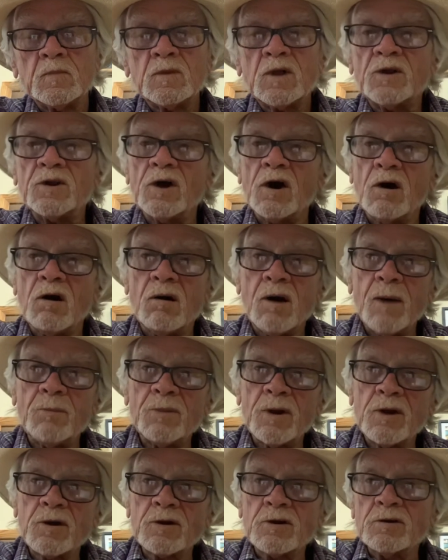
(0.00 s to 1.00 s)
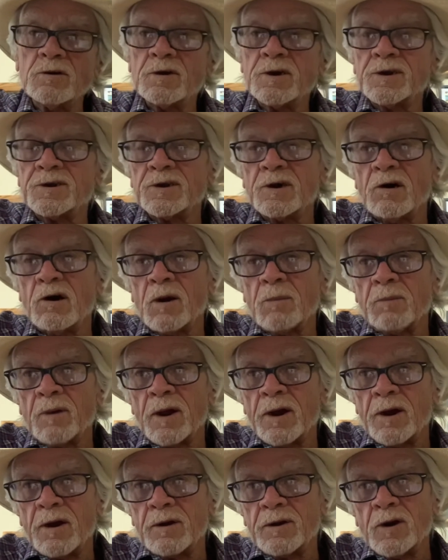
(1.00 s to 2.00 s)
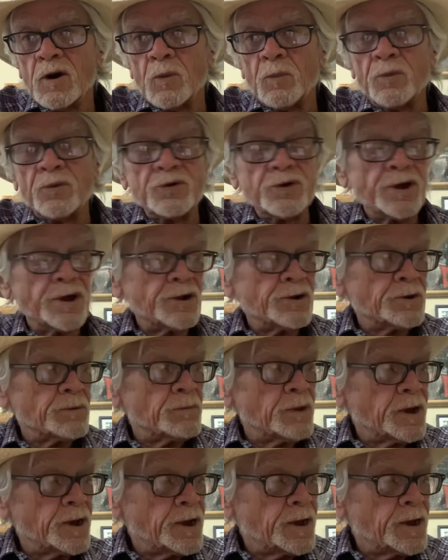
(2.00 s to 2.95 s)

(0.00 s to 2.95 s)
No, I'm not a good guitar player. Don't pretend to be.